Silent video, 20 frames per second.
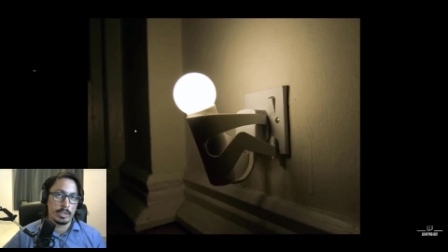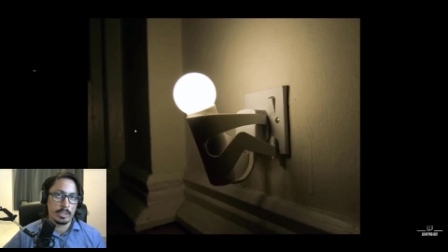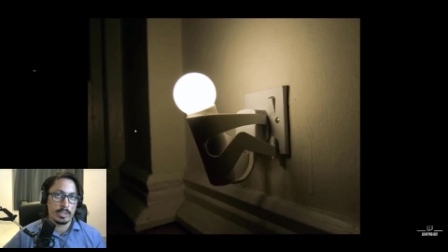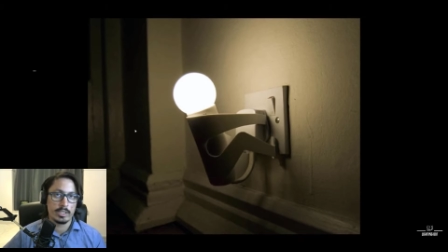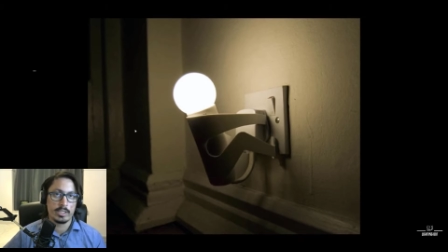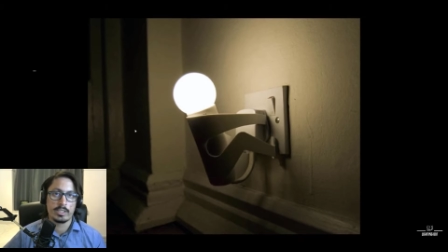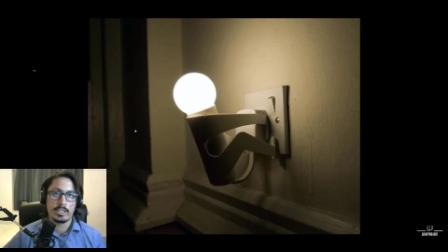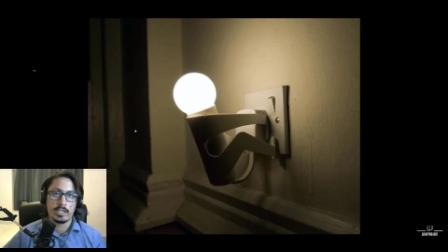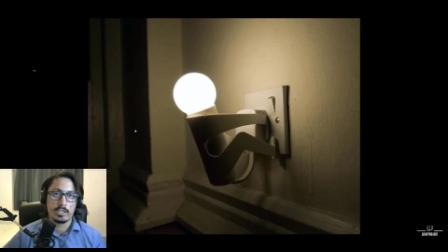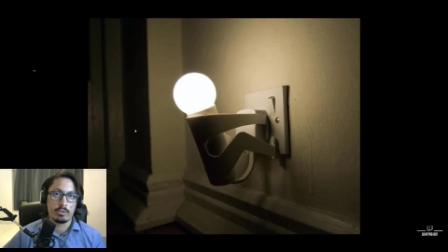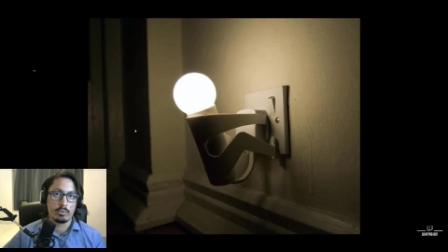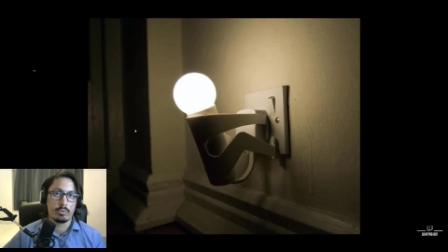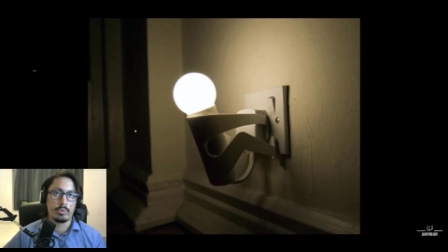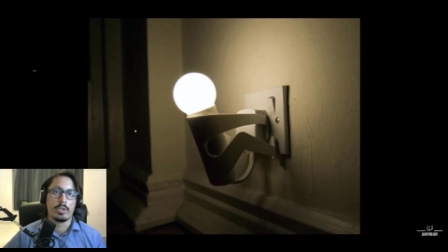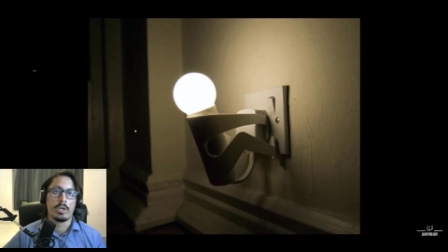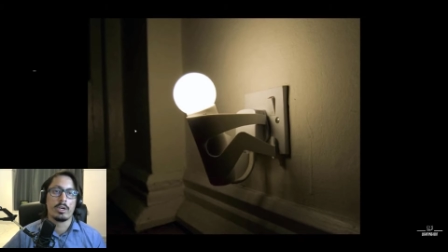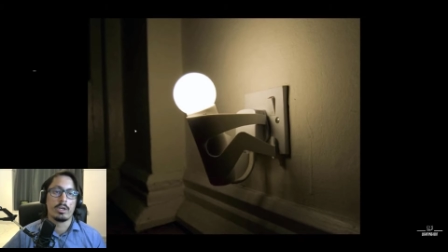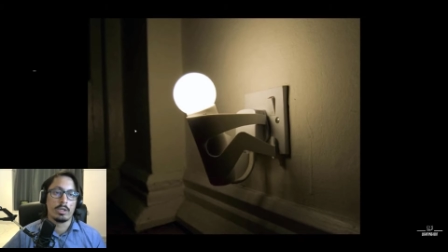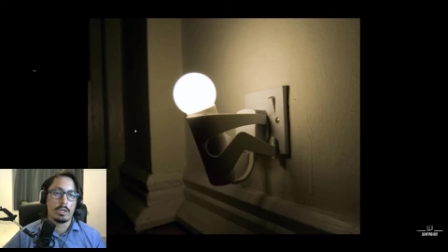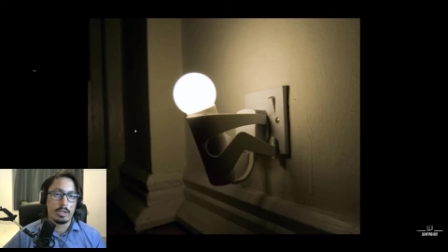In this case,
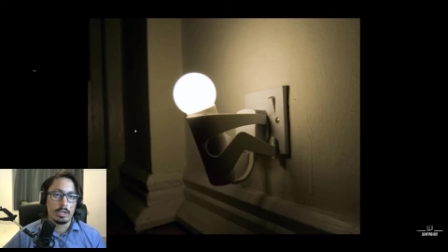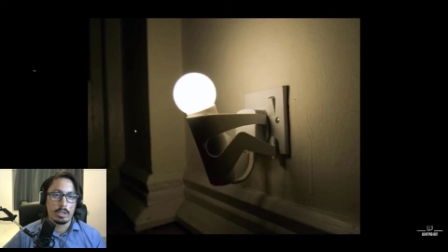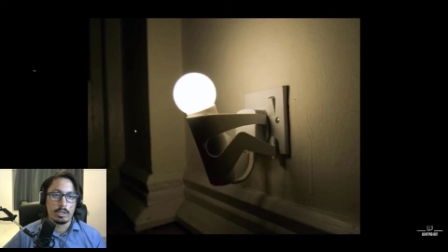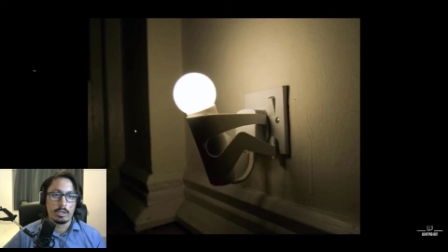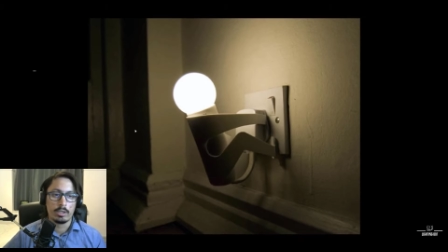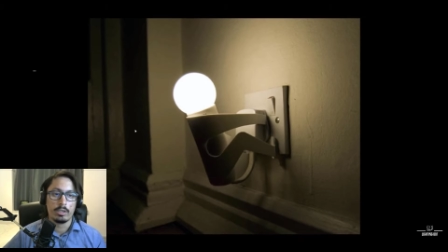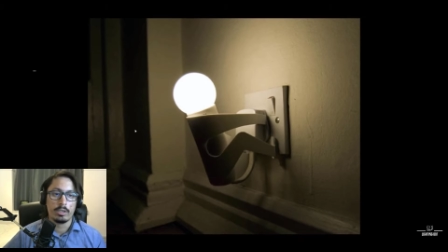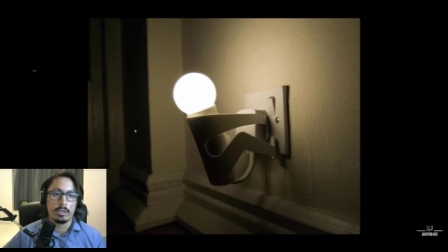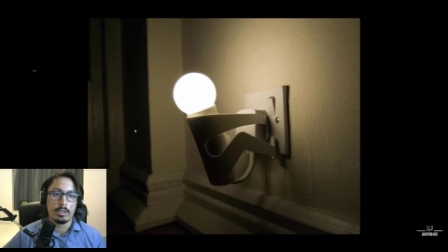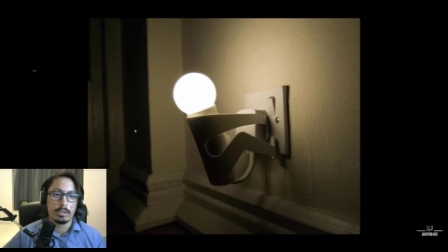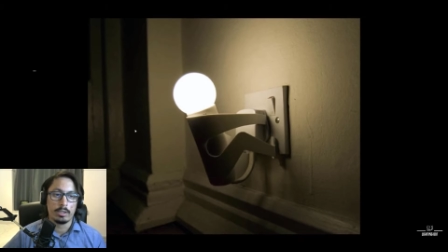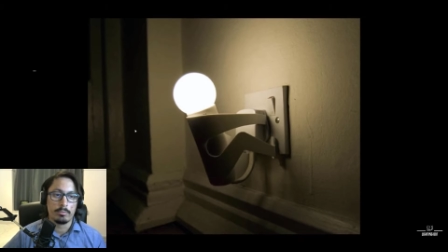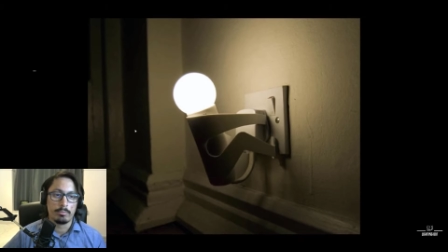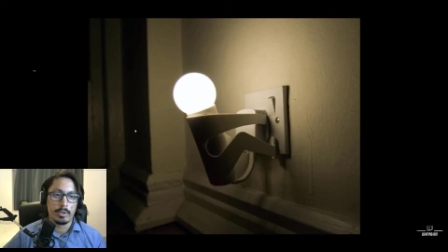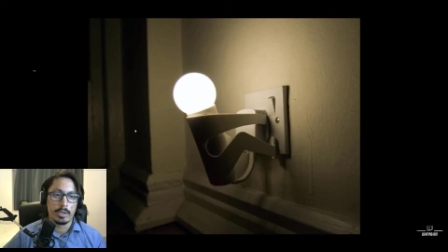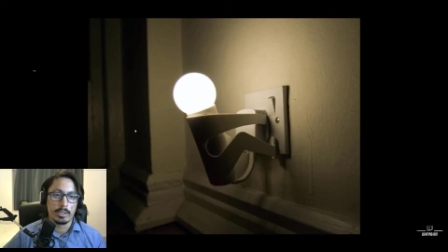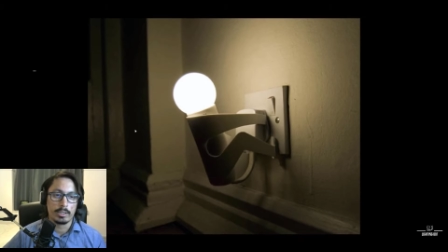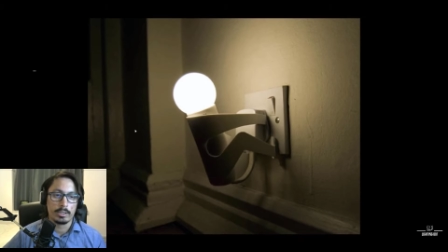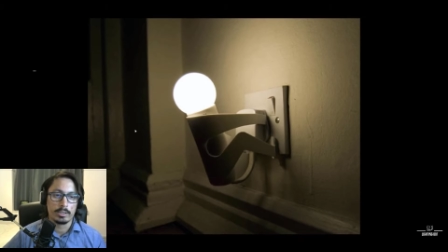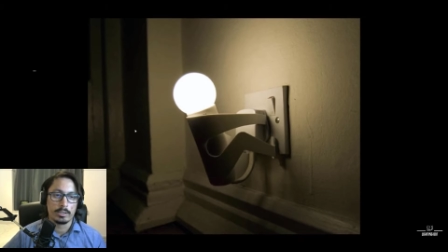we are uh,
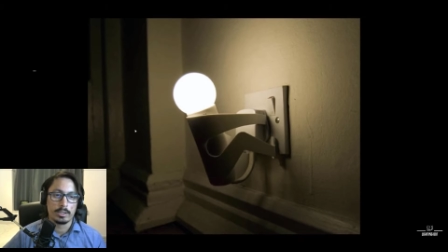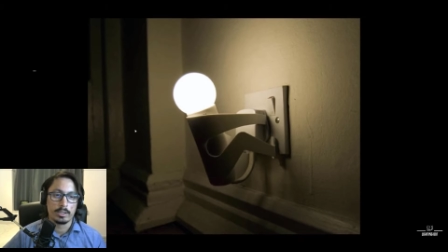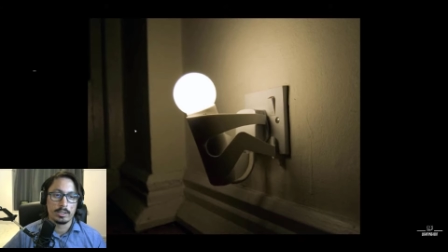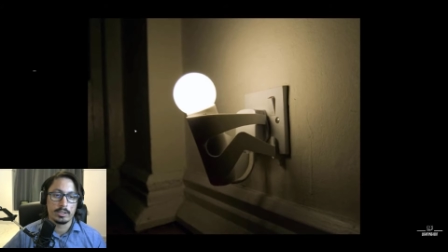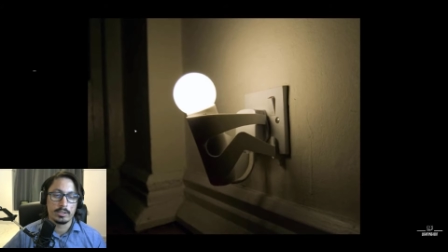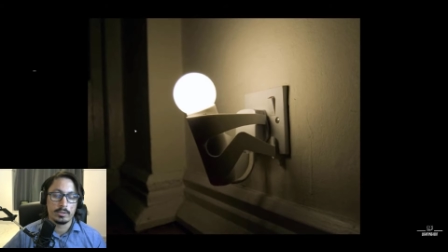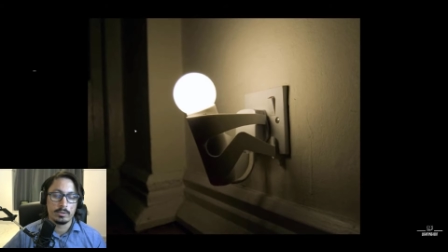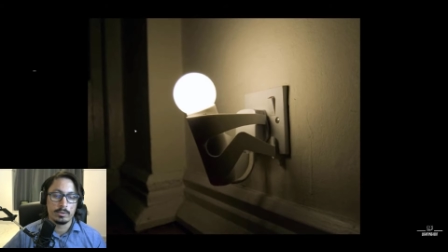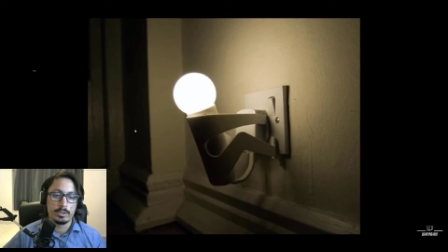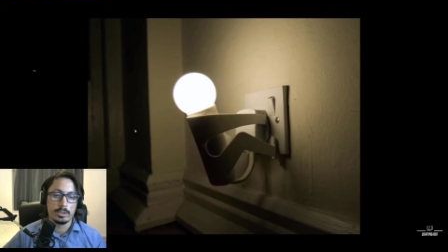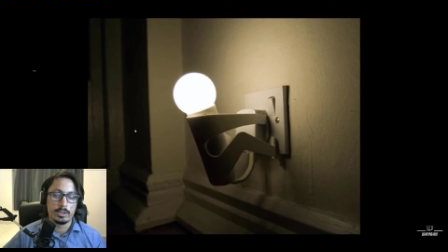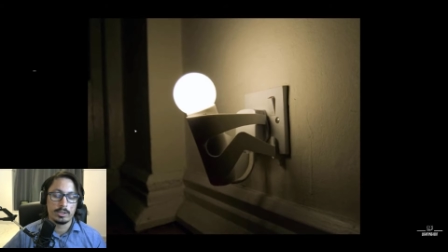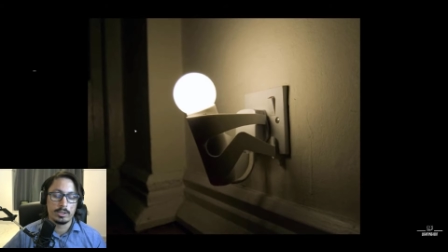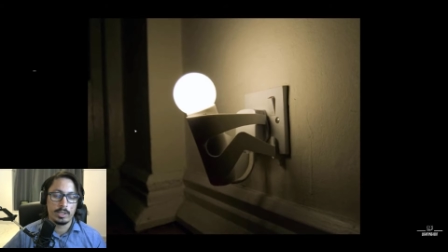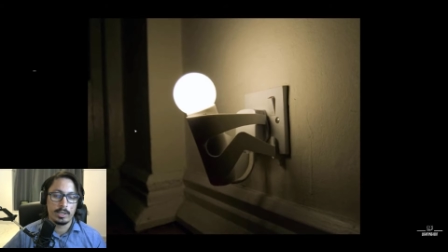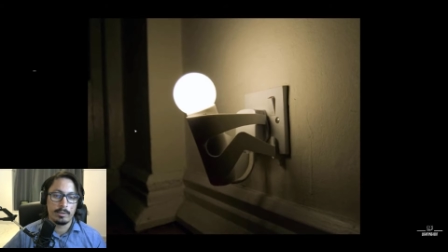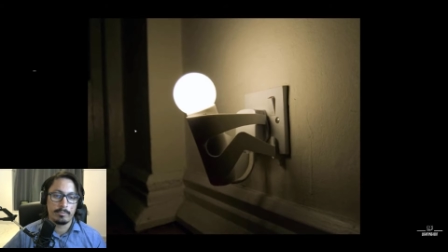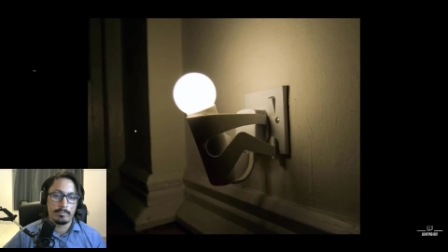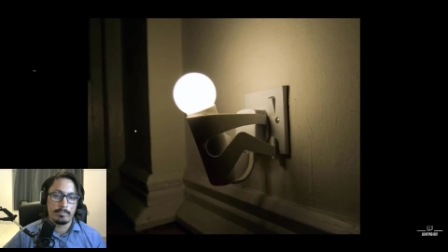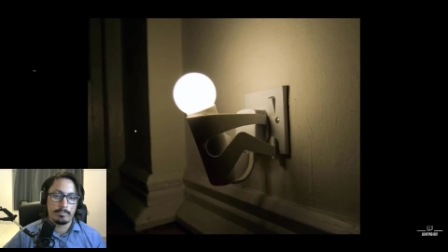practicing Unity,